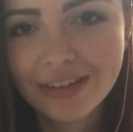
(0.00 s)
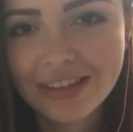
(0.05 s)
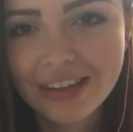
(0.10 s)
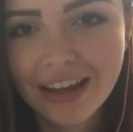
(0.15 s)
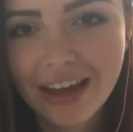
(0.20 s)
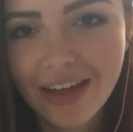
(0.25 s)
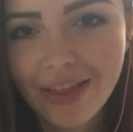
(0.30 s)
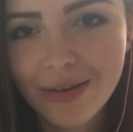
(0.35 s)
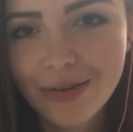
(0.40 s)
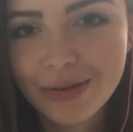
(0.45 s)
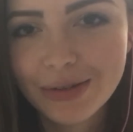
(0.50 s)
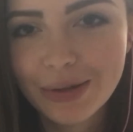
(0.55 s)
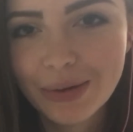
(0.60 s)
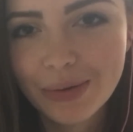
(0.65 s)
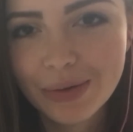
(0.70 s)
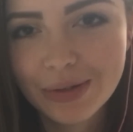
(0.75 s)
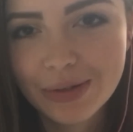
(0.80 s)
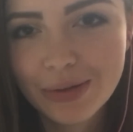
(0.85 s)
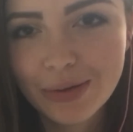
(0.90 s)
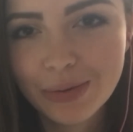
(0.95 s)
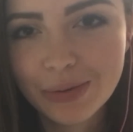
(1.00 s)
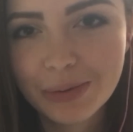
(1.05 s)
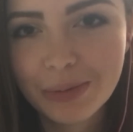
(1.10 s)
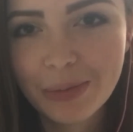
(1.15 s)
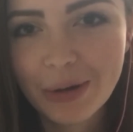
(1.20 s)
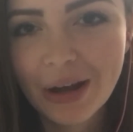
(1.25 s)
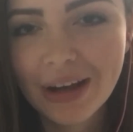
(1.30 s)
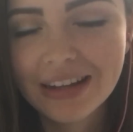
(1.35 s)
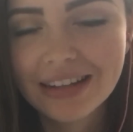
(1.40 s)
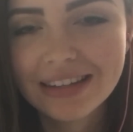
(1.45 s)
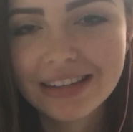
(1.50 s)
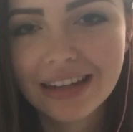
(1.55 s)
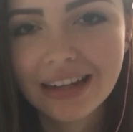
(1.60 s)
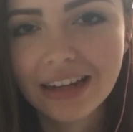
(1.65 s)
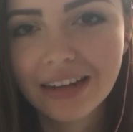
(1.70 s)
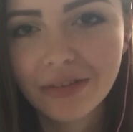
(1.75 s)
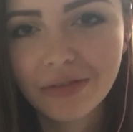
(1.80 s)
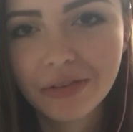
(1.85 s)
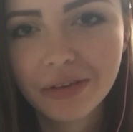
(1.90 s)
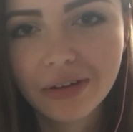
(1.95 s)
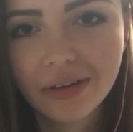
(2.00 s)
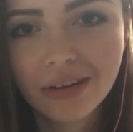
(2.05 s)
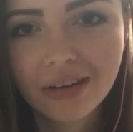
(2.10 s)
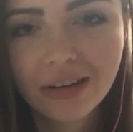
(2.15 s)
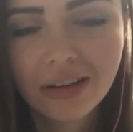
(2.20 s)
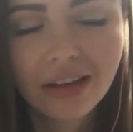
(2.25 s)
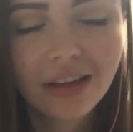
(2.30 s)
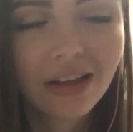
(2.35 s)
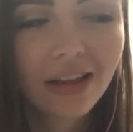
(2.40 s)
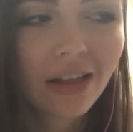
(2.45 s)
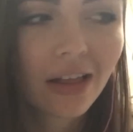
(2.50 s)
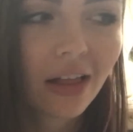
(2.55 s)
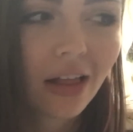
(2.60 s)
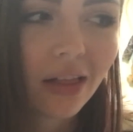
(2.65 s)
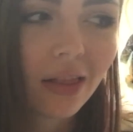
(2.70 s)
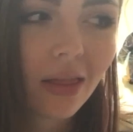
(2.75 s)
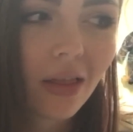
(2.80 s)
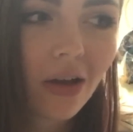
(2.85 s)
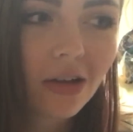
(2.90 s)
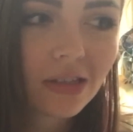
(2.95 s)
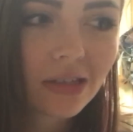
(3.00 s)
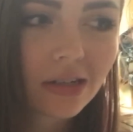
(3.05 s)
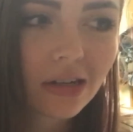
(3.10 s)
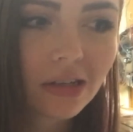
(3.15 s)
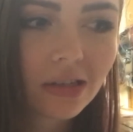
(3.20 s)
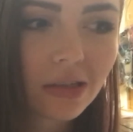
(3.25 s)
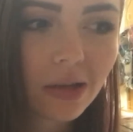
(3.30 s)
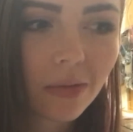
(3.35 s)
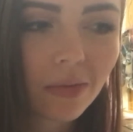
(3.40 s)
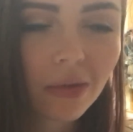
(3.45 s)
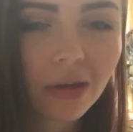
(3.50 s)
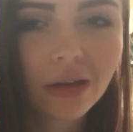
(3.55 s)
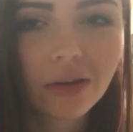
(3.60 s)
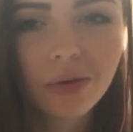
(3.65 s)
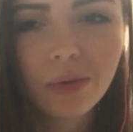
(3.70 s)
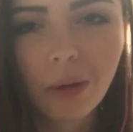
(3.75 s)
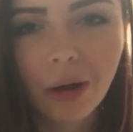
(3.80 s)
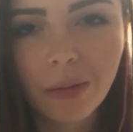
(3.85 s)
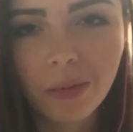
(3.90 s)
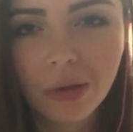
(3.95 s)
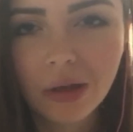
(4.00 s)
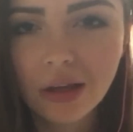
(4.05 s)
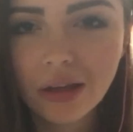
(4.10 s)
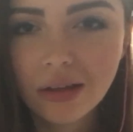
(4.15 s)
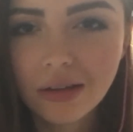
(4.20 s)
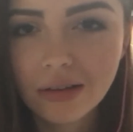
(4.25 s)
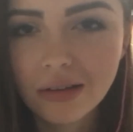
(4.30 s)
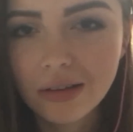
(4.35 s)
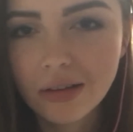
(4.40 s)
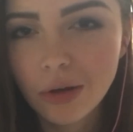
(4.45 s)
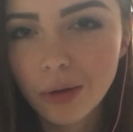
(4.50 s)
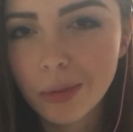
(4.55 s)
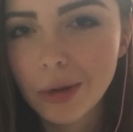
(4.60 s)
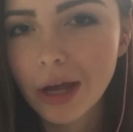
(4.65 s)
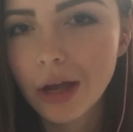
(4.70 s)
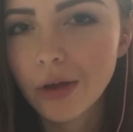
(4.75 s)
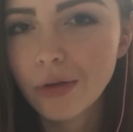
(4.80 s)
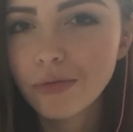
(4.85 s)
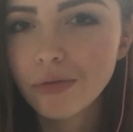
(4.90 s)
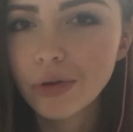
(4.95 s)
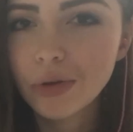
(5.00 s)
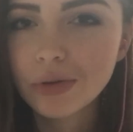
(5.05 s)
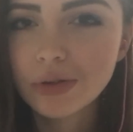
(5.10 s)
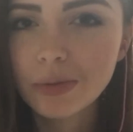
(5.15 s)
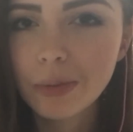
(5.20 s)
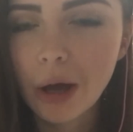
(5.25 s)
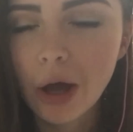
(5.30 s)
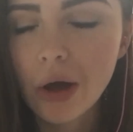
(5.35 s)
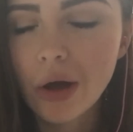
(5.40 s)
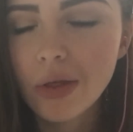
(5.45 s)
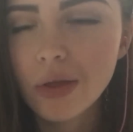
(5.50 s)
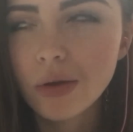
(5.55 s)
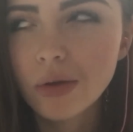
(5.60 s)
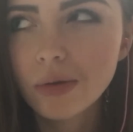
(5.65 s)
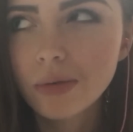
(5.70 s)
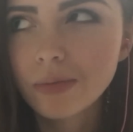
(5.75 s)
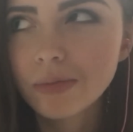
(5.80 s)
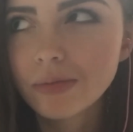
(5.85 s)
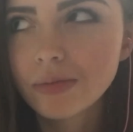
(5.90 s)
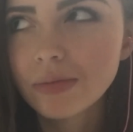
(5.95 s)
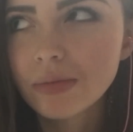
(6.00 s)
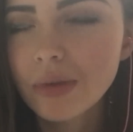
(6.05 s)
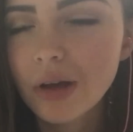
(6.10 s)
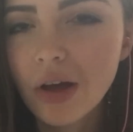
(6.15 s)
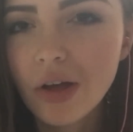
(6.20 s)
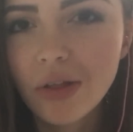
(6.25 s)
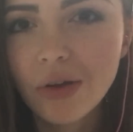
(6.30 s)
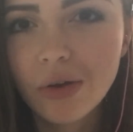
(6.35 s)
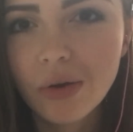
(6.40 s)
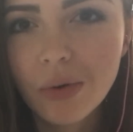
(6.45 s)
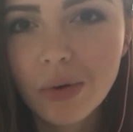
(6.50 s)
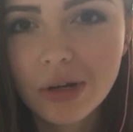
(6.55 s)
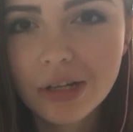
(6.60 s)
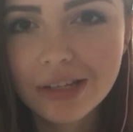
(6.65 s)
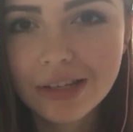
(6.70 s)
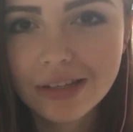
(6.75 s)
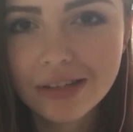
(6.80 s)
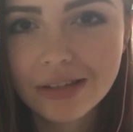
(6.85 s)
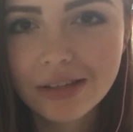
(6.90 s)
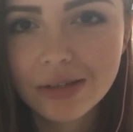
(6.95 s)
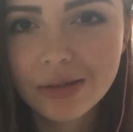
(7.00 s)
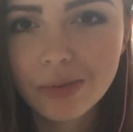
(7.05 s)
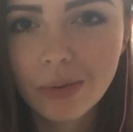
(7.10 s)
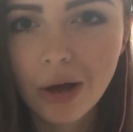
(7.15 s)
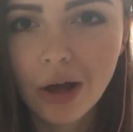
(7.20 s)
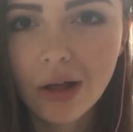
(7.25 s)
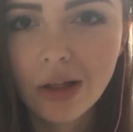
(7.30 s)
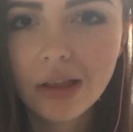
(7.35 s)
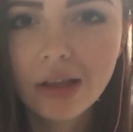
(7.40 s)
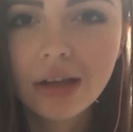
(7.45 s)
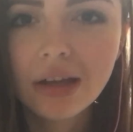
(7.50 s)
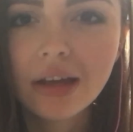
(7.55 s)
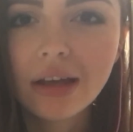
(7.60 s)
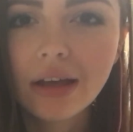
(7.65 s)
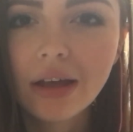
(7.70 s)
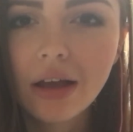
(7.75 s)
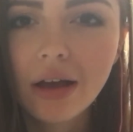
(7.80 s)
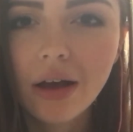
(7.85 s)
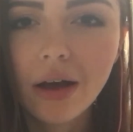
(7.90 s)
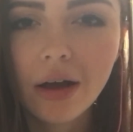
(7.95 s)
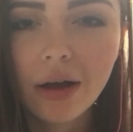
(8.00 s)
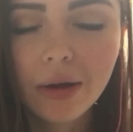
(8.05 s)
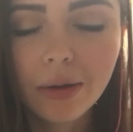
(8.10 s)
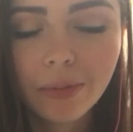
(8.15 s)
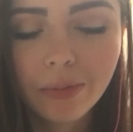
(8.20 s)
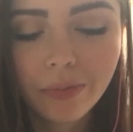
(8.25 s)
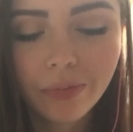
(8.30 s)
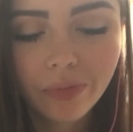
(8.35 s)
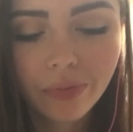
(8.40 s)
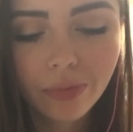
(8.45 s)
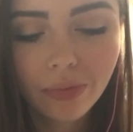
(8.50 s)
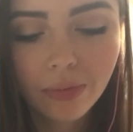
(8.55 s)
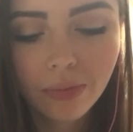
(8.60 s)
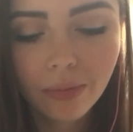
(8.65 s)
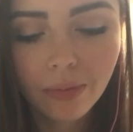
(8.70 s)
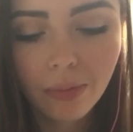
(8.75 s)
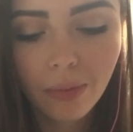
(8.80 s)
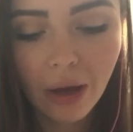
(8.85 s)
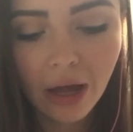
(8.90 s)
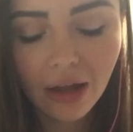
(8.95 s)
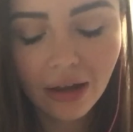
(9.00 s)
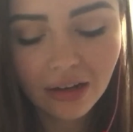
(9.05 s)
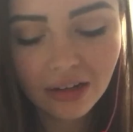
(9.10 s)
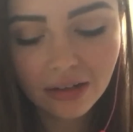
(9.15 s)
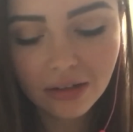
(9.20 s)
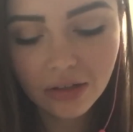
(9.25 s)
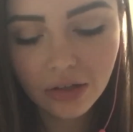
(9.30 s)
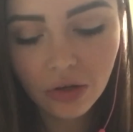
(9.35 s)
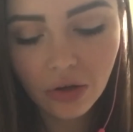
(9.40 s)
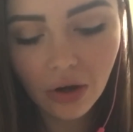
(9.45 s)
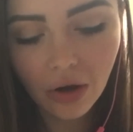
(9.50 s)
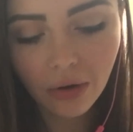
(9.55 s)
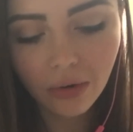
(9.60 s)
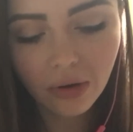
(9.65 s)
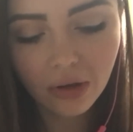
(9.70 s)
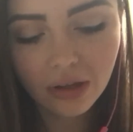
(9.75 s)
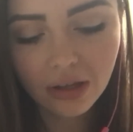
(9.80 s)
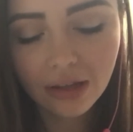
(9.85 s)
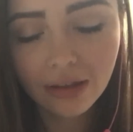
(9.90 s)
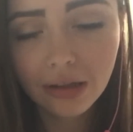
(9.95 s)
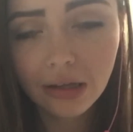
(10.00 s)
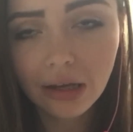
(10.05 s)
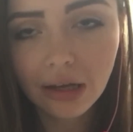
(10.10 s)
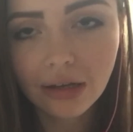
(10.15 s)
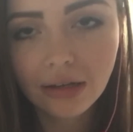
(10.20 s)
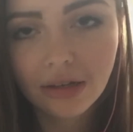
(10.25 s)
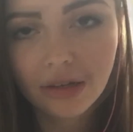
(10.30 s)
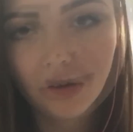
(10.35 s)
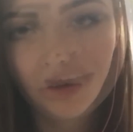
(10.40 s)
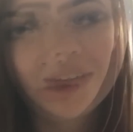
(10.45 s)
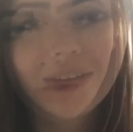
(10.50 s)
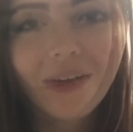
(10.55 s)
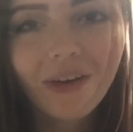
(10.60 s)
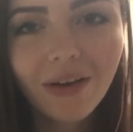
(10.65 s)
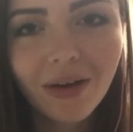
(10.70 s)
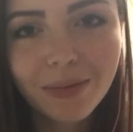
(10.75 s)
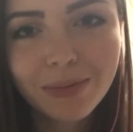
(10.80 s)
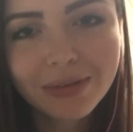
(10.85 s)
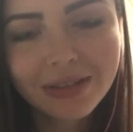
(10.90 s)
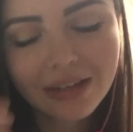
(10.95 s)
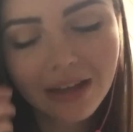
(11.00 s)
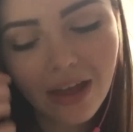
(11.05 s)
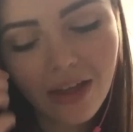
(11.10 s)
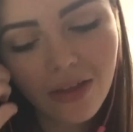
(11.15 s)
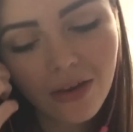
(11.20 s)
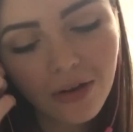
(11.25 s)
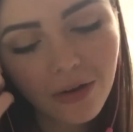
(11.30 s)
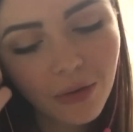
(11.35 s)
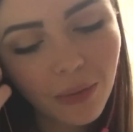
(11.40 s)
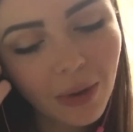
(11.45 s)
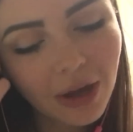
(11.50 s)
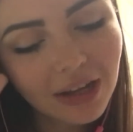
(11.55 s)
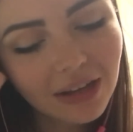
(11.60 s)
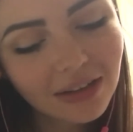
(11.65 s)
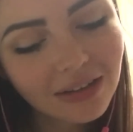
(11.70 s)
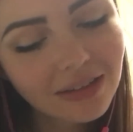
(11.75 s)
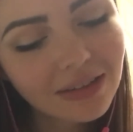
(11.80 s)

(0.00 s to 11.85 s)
together, so it's no surprise that if you're lost on something, you might be a little bit confused about other courses as well. But you know, in the end, it all comes together quite